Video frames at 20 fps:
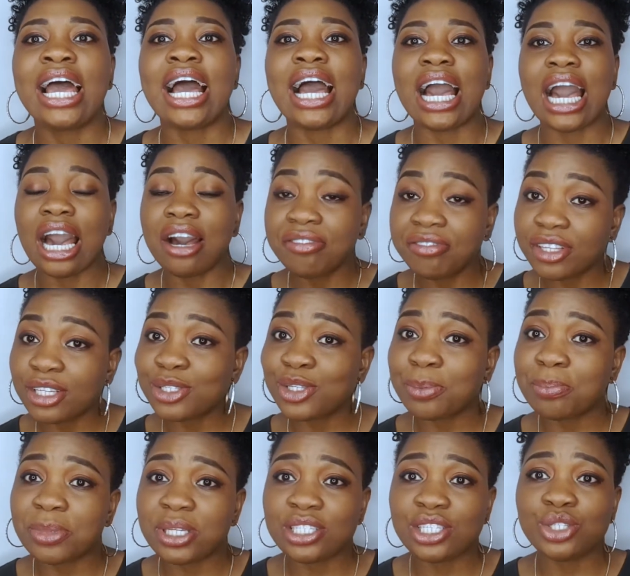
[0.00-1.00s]
After
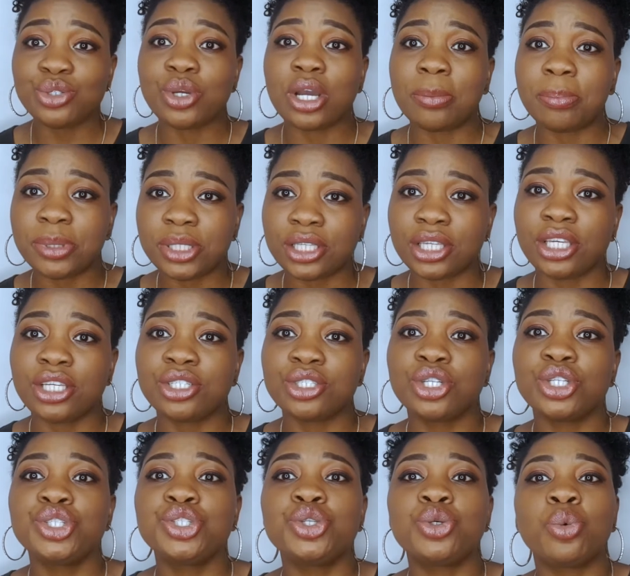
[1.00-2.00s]
submitting your
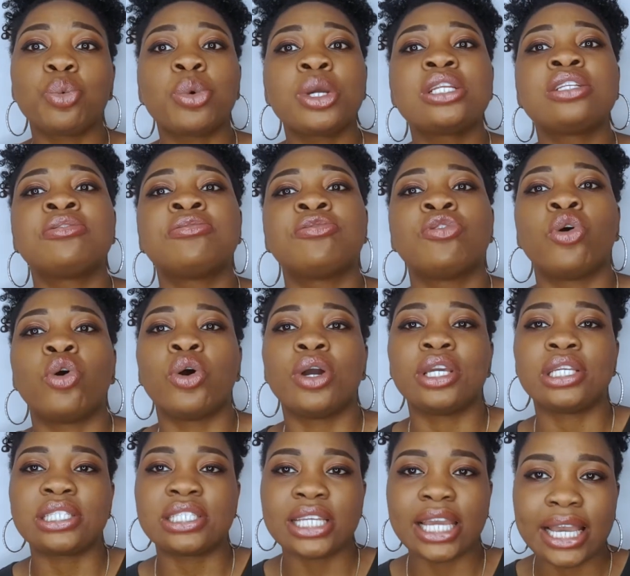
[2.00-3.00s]
application, you wait for
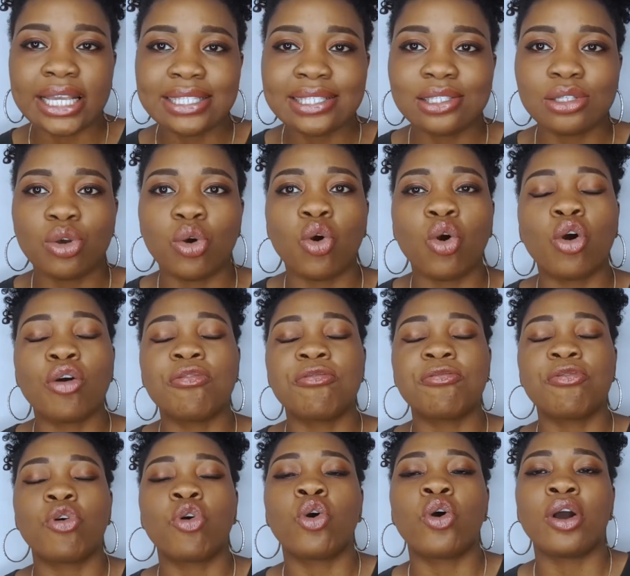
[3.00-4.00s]
a test or
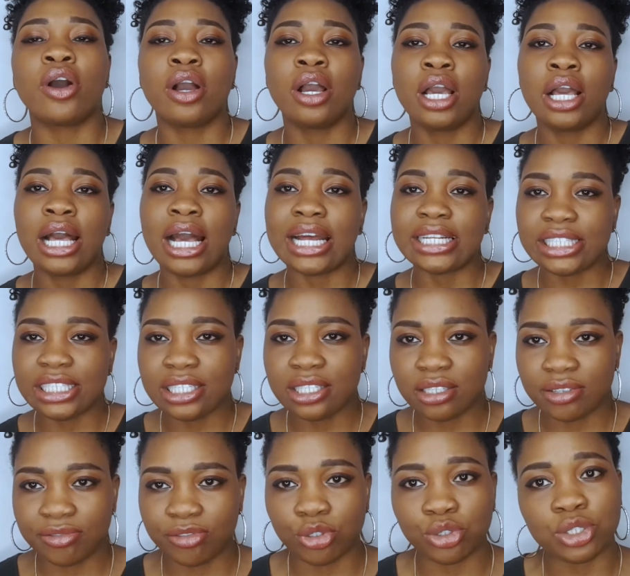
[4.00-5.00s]
for an
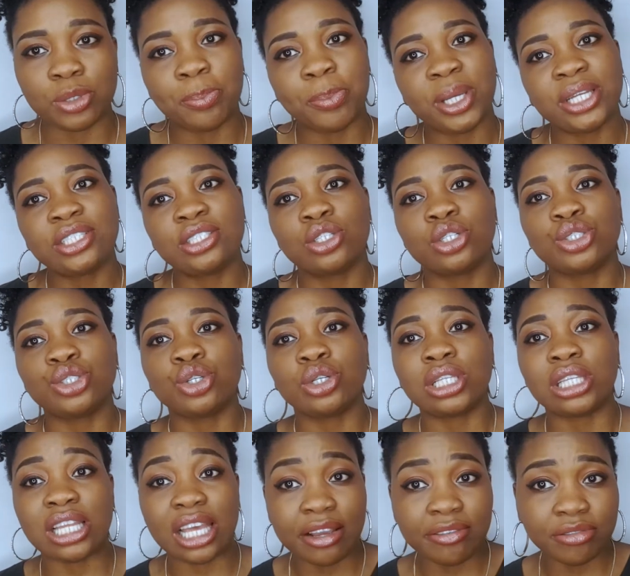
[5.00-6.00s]
interview, depending on your
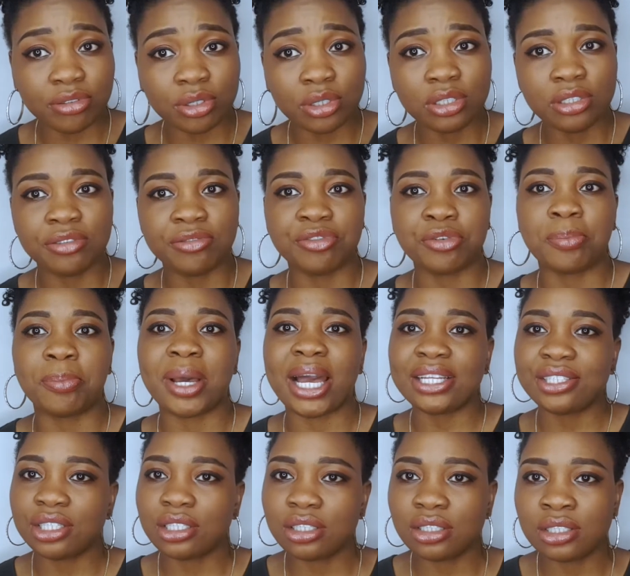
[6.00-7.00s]
level, if you're
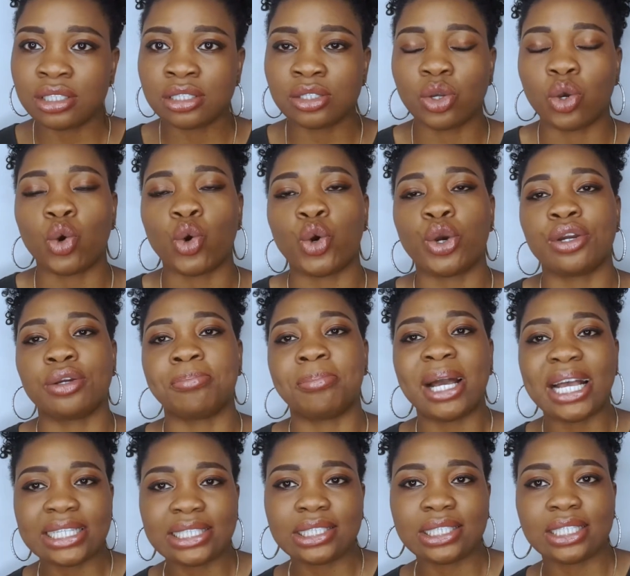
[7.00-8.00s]
bachelor's or
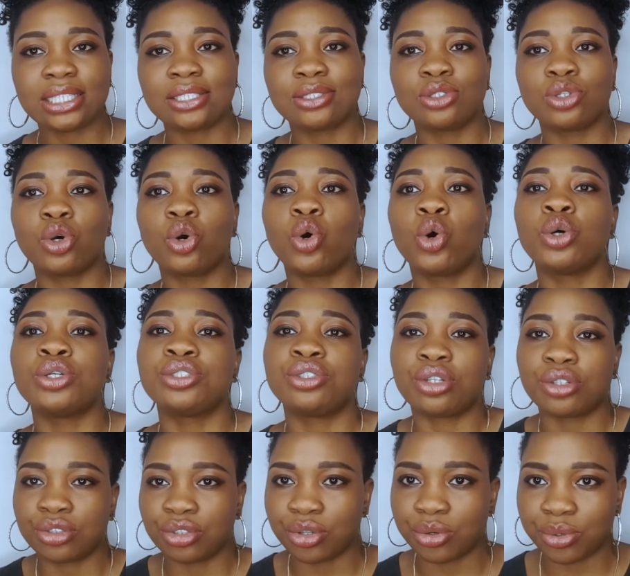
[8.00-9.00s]
master's or
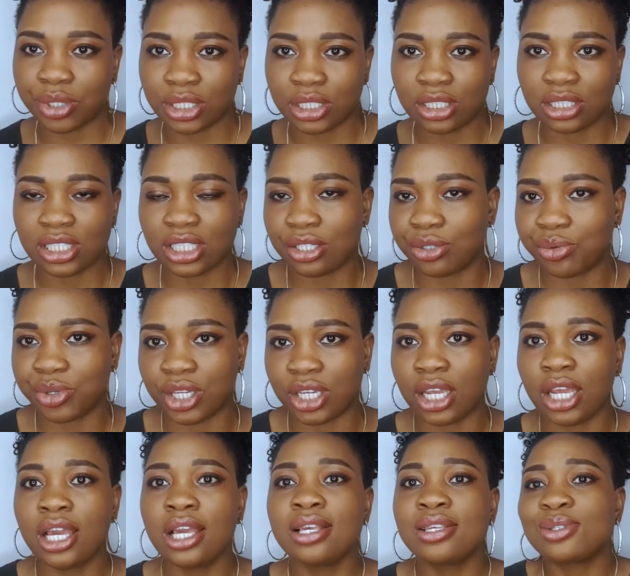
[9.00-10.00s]
doctorate degree.
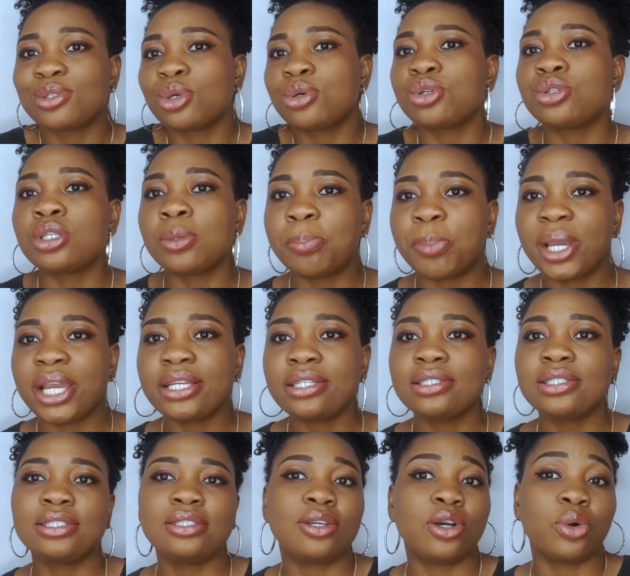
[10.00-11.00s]
So it
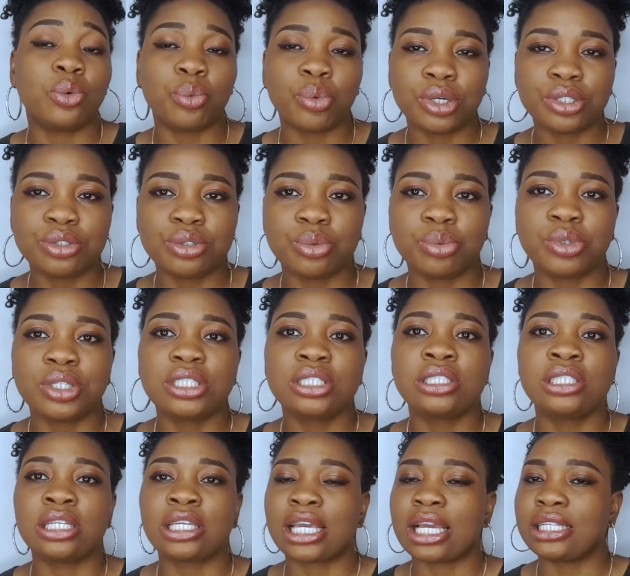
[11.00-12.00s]
depends on what you want.
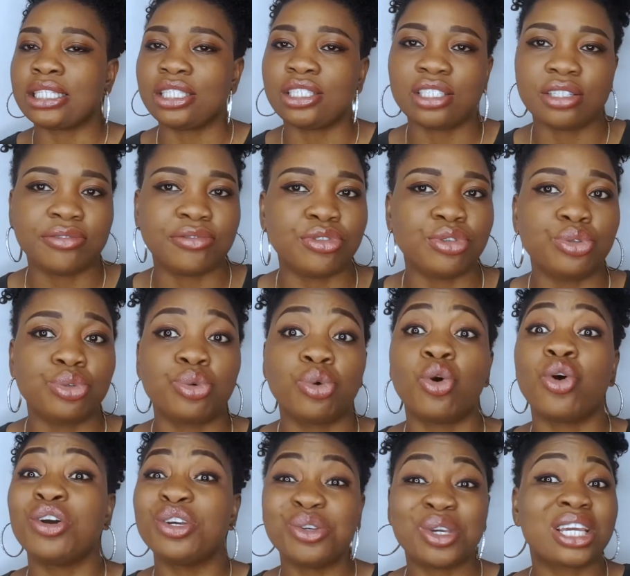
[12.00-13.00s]
They can interview you,
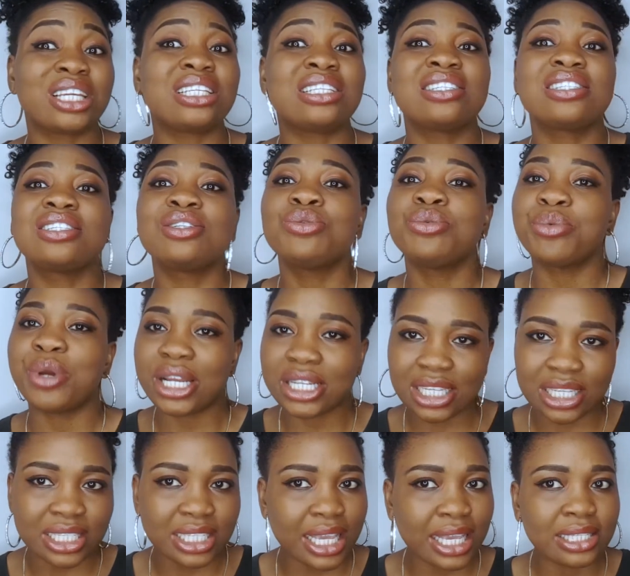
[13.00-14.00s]
or you can still write
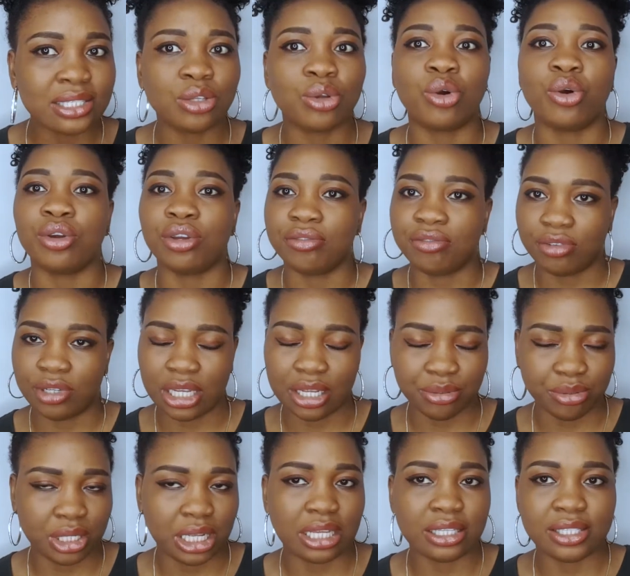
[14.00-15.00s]
a test, or
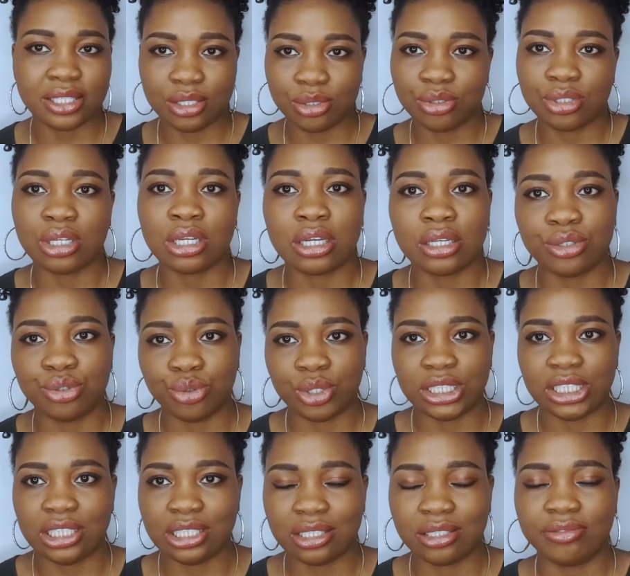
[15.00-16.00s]
even still do
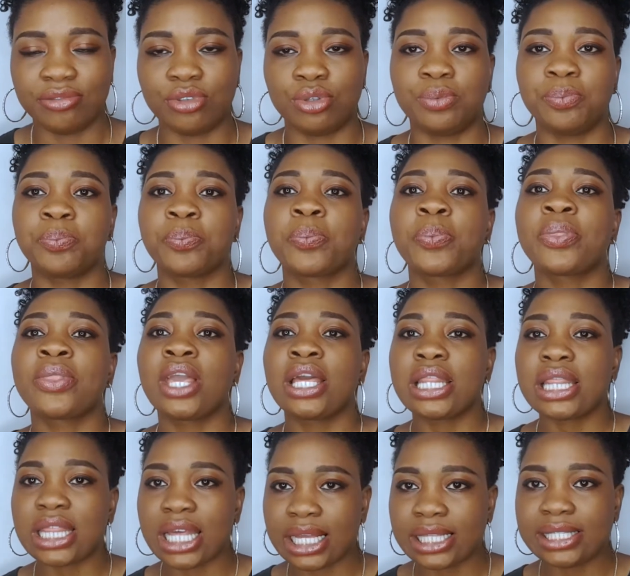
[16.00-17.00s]
an interview.
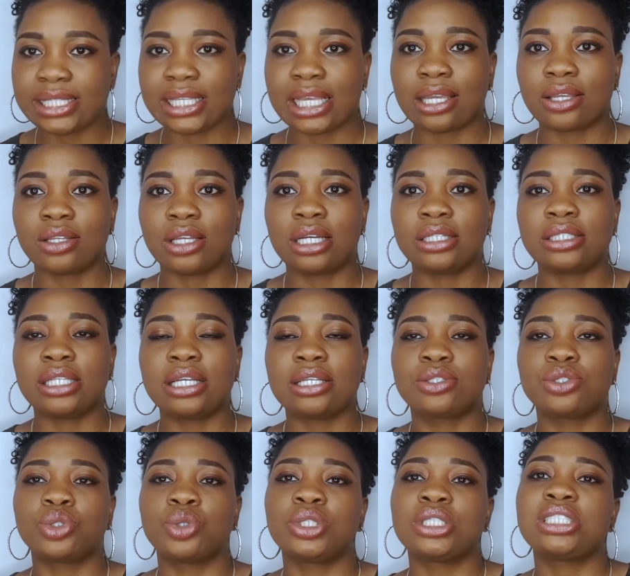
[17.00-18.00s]
That's
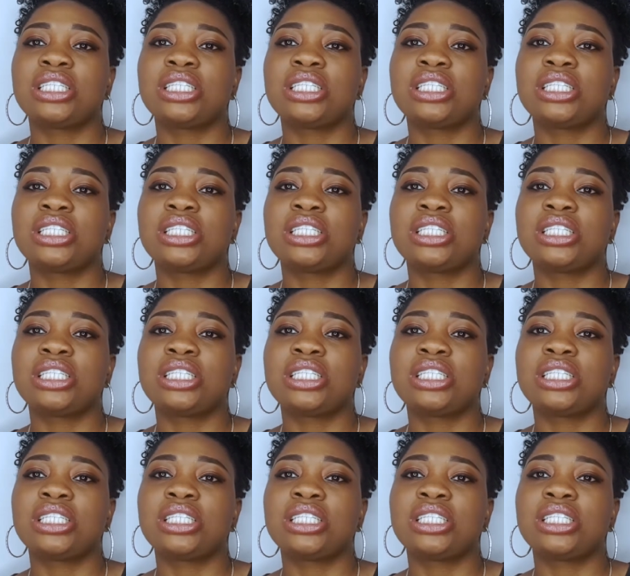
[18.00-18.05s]
thought.